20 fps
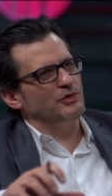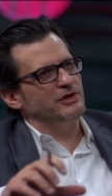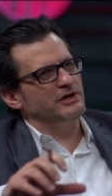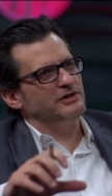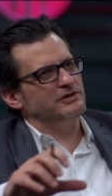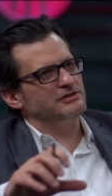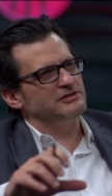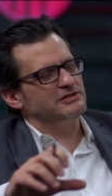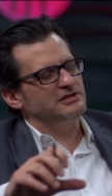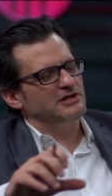
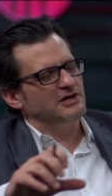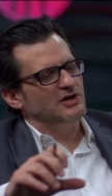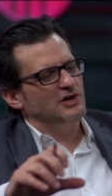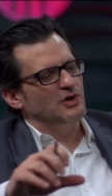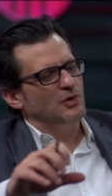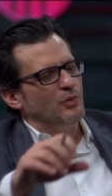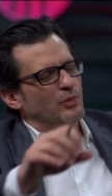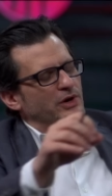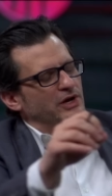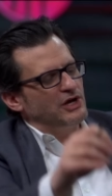there's
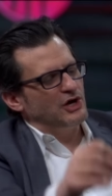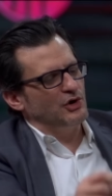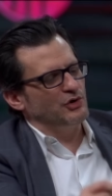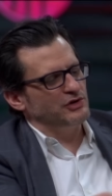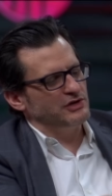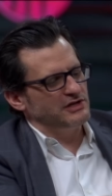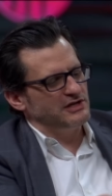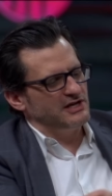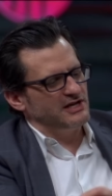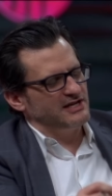we know
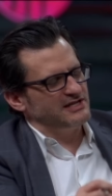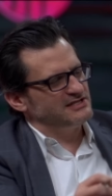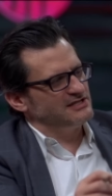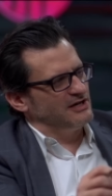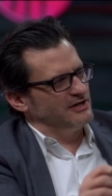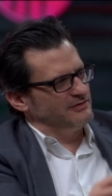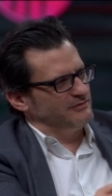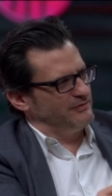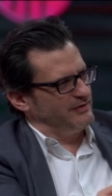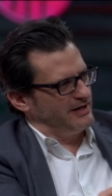that it's
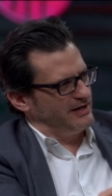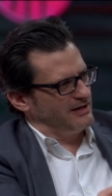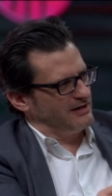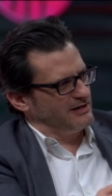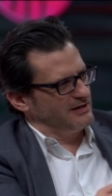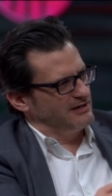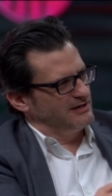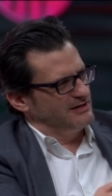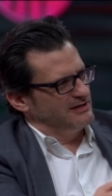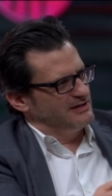unfair,